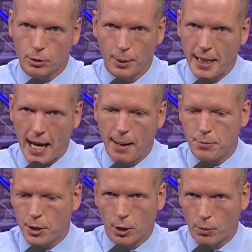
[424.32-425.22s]
three
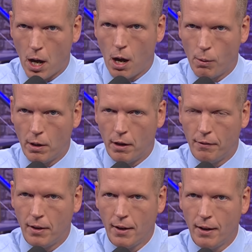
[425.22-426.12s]
games in a row
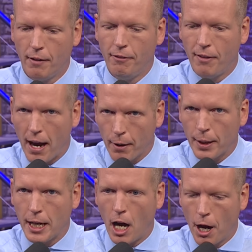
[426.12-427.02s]
of
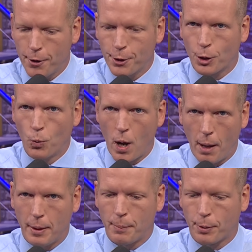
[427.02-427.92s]
very
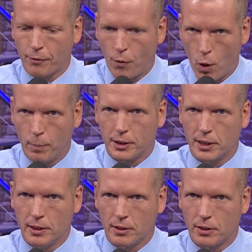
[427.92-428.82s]
underwhelming
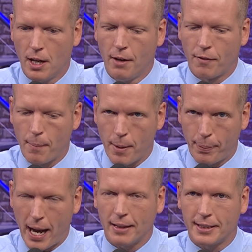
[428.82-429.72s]
performances from the
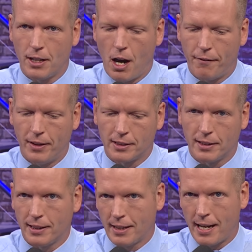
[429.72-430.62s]
passing offense of
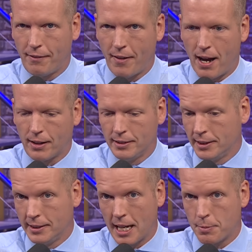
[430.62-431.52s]
the Atlanta Falcons
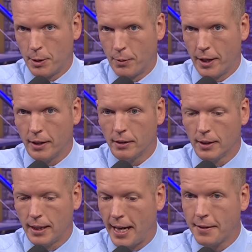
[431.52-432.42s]
and Desmond Ridder.
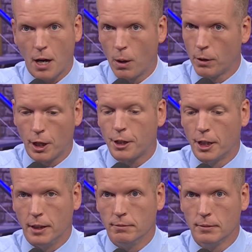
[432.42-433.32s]
It don't look
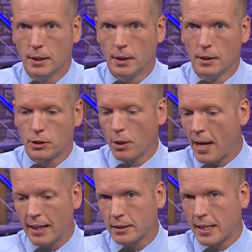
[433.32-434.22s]
good. So
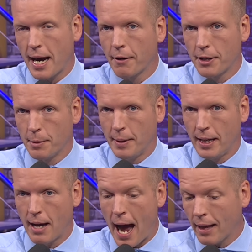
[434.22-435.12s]
that's scary to
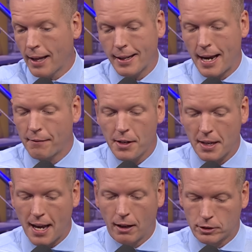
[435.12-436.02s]
me. I like
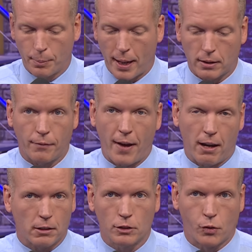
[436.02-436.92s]
everything else about the
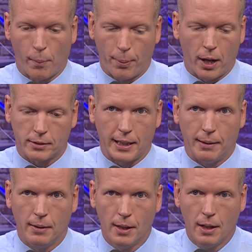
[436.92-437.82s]
Falcons football
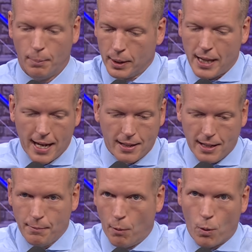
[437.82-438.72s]
team but they
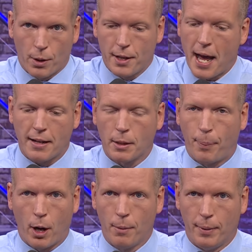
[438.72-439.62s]
need more in that
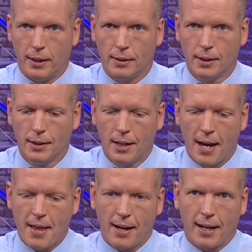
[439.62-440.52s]
department.
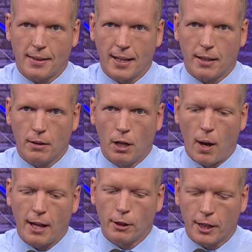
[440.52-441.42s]
And then I think, you know,
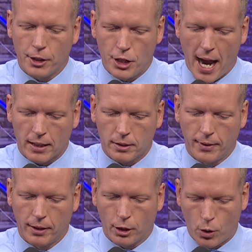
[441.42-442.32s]
I look at
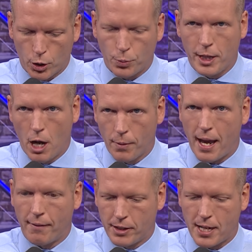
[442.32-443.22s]
Jacksonville, and of course, we know
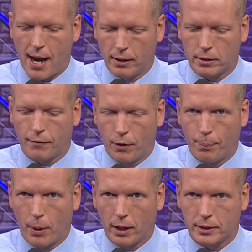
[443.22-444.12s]
they have a talented
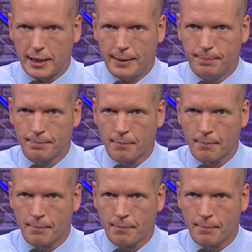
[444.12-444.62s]
football team.